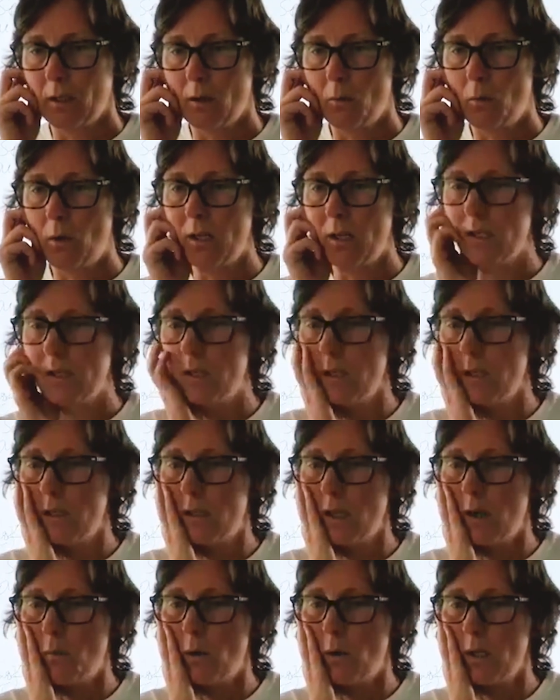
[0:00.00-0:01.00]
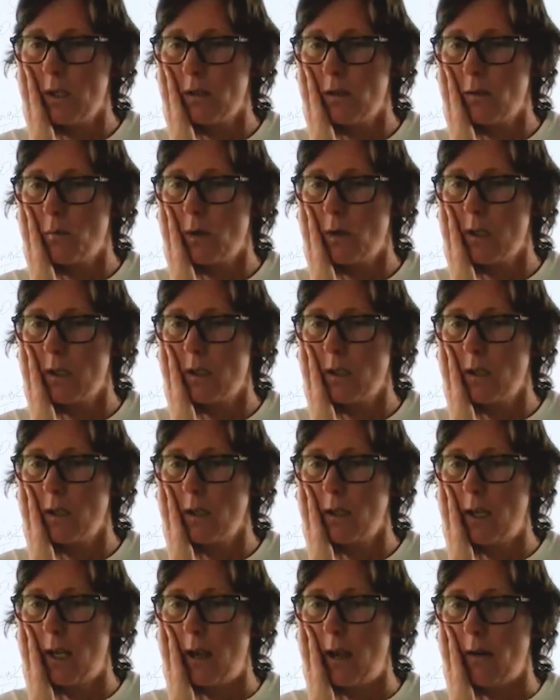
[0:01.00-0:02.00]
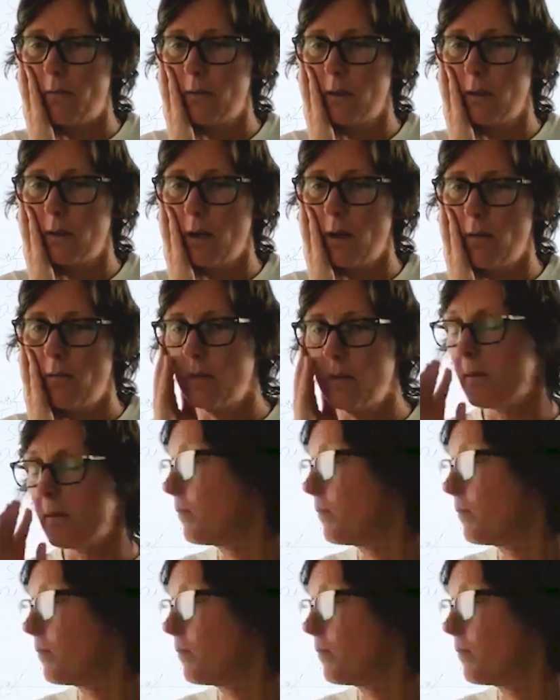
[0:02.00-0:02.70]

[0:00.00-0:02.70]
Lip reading: What is the word to the left of the